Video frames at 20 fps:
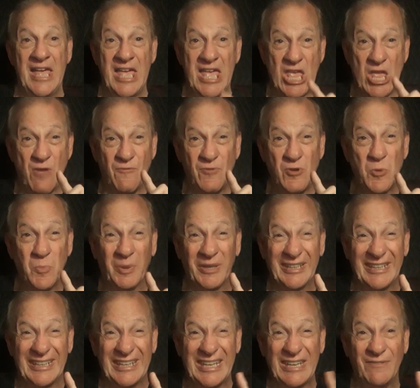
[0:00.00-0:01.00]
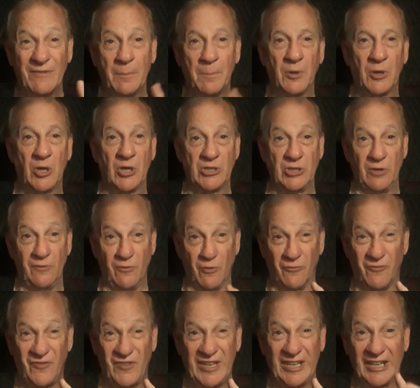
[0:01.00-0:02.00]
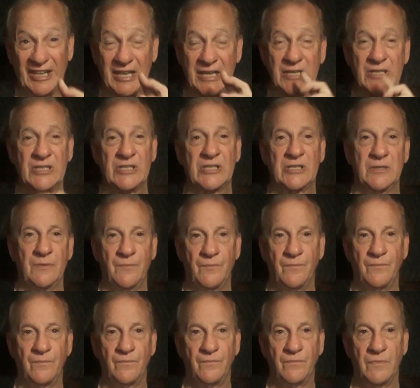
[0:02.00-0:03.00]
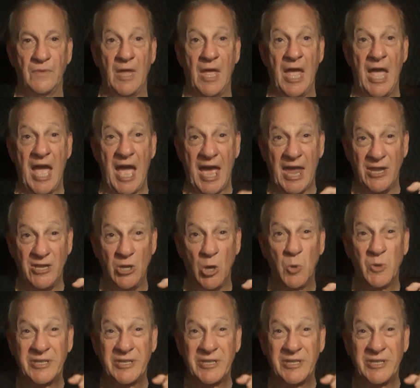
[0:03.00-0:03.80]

If you believe it because of your feelings and no